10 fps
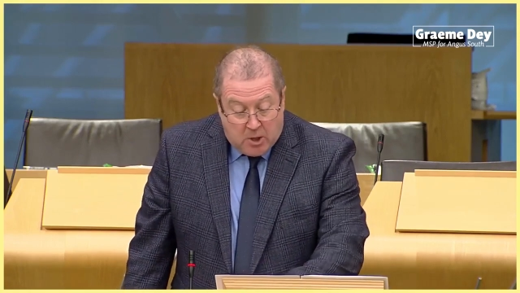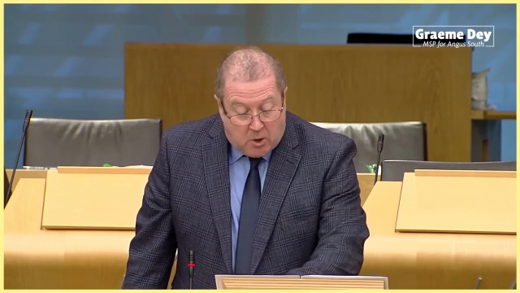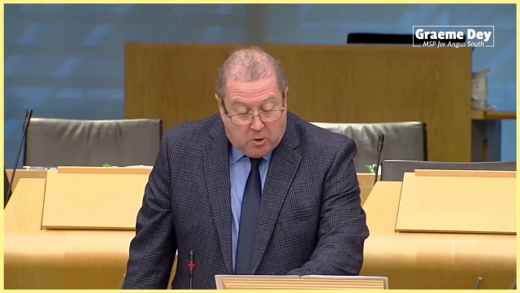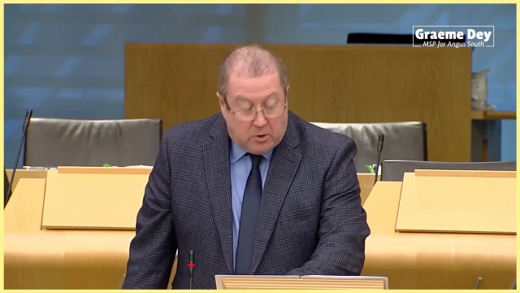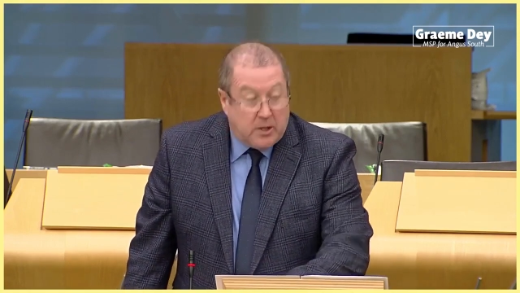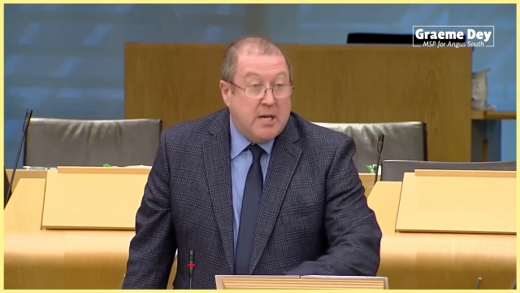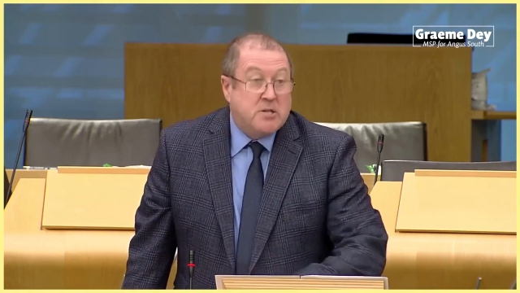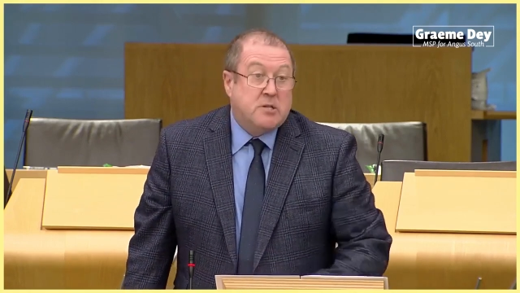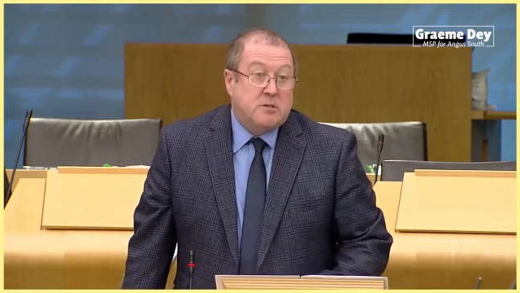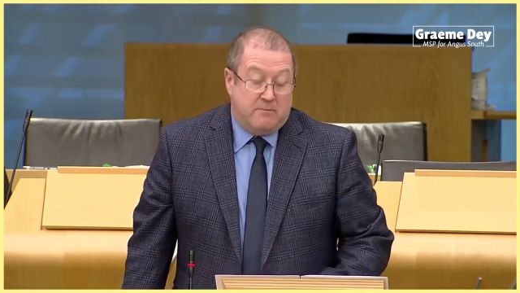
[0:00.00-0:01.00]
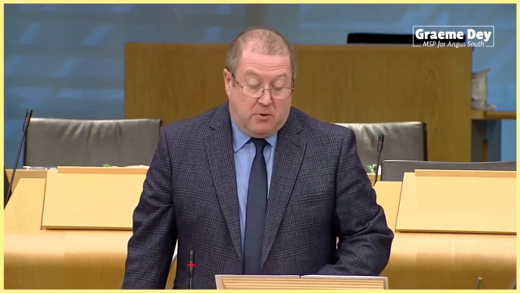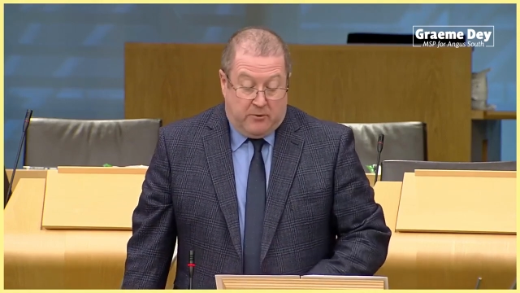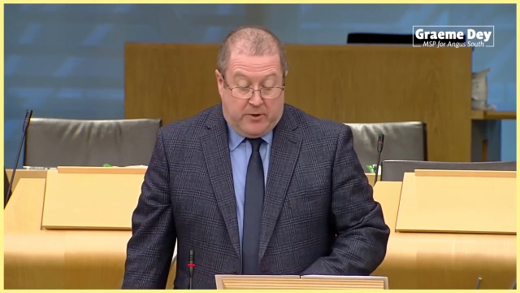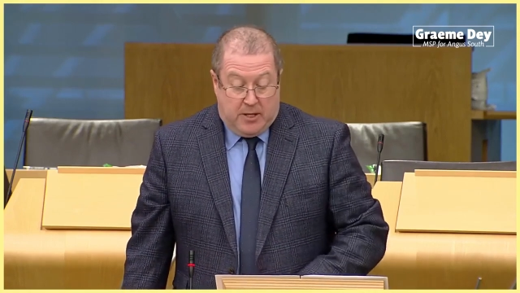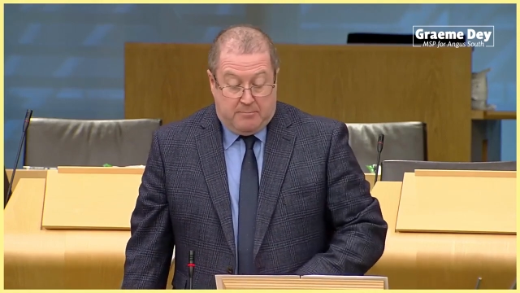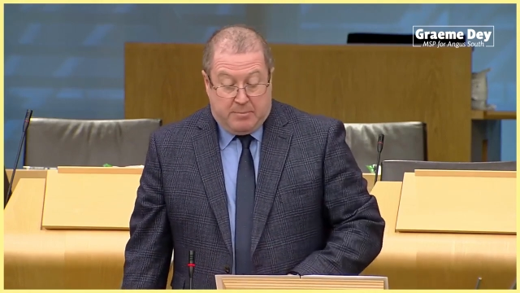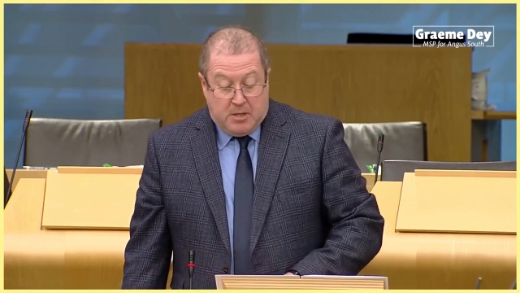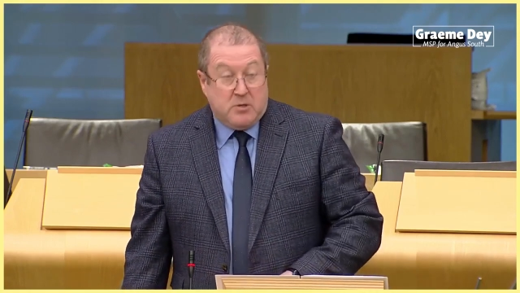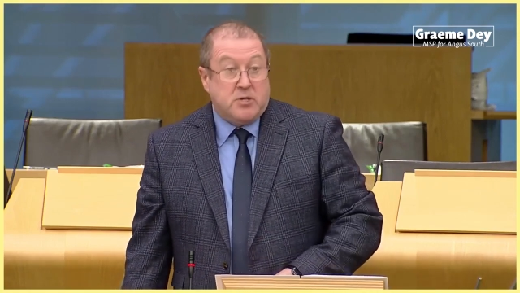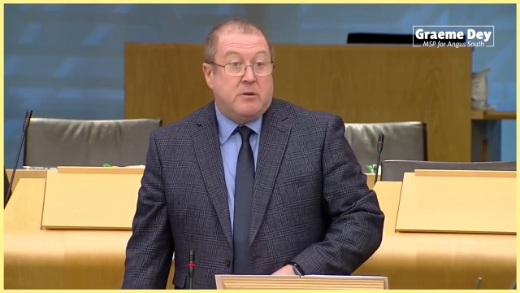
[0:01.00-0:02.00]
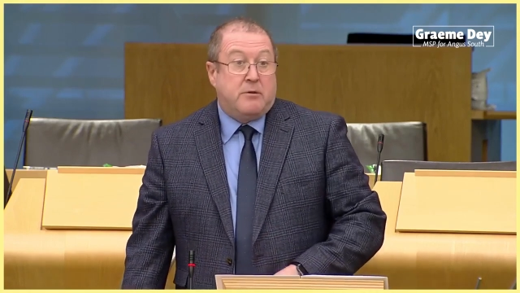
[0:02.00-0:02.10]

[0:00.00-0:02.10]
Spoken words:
court cases involving abuse and